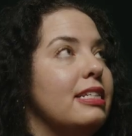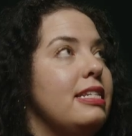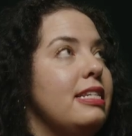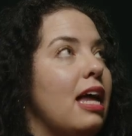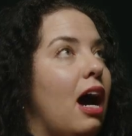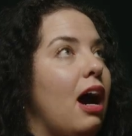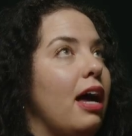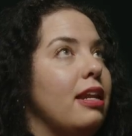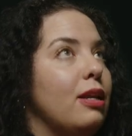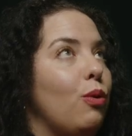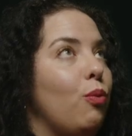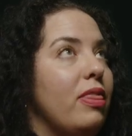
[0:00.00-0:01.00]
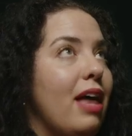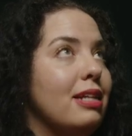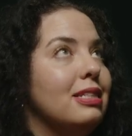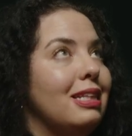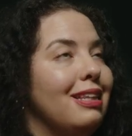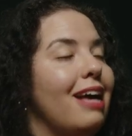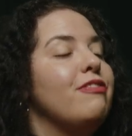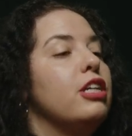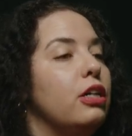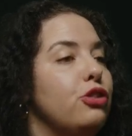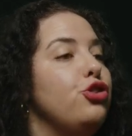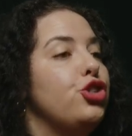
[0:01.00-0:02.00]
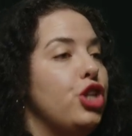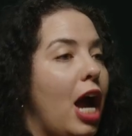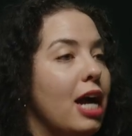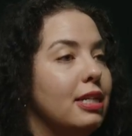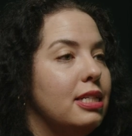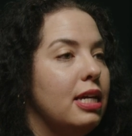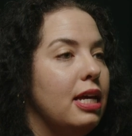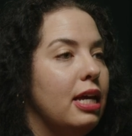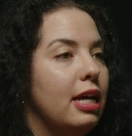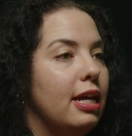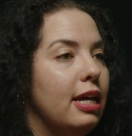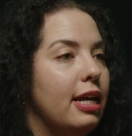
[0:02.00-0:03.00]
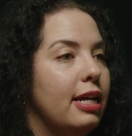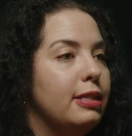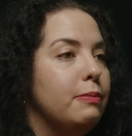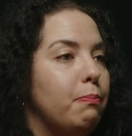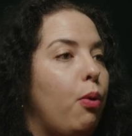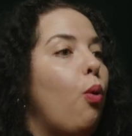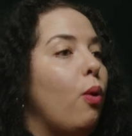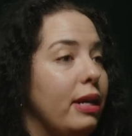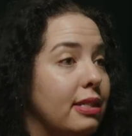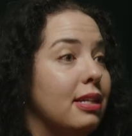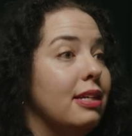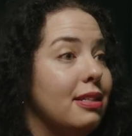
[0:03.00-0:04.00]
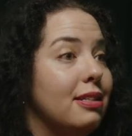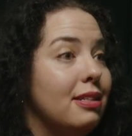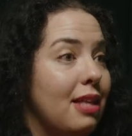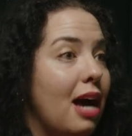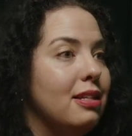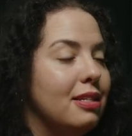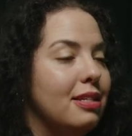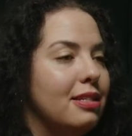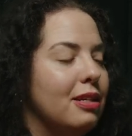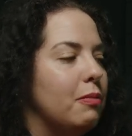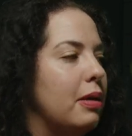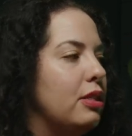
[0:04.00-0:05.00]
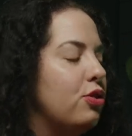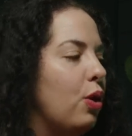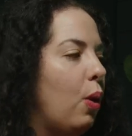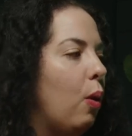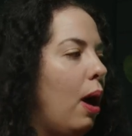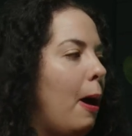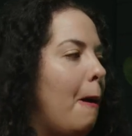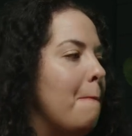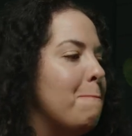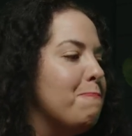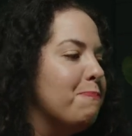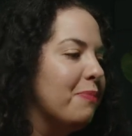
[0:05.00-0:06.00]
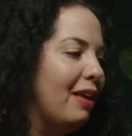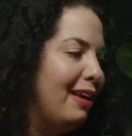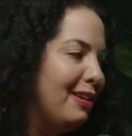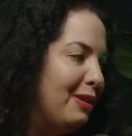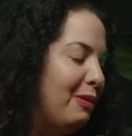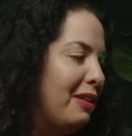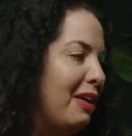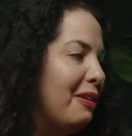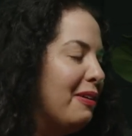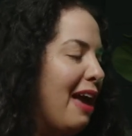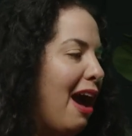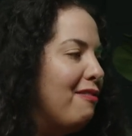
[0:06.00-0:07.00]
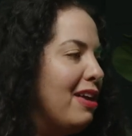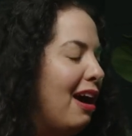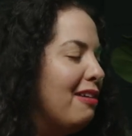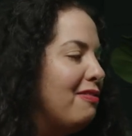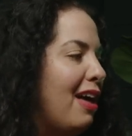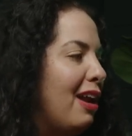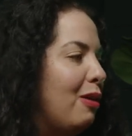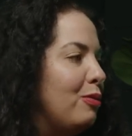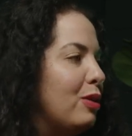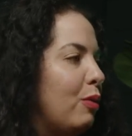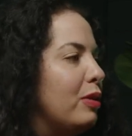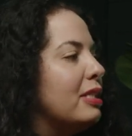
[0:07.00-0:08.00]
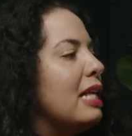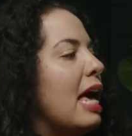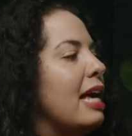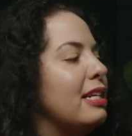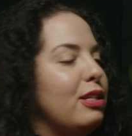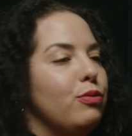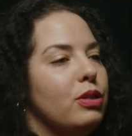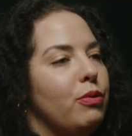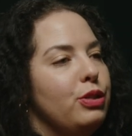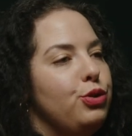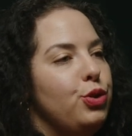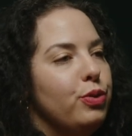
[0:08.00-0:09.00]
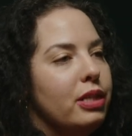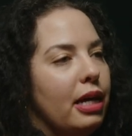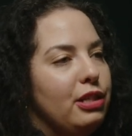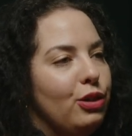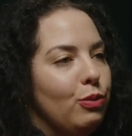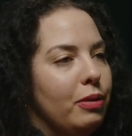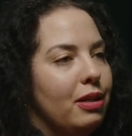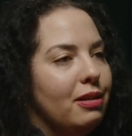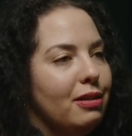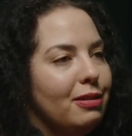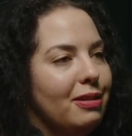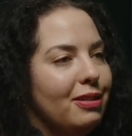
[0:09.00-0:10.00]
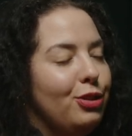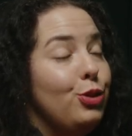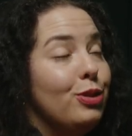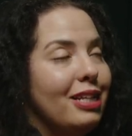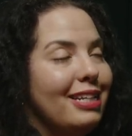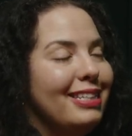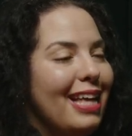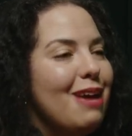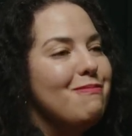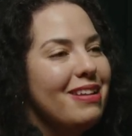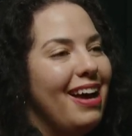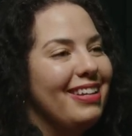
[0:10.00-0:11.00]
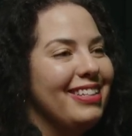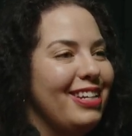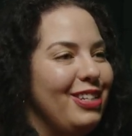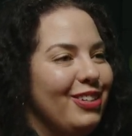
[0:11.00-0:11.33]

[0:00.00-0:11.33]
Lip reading: not, when that's left unchecked, it poisons that system. And so, the other caveat of that I will say is it was always do as I do, but do as I say, but not as I do.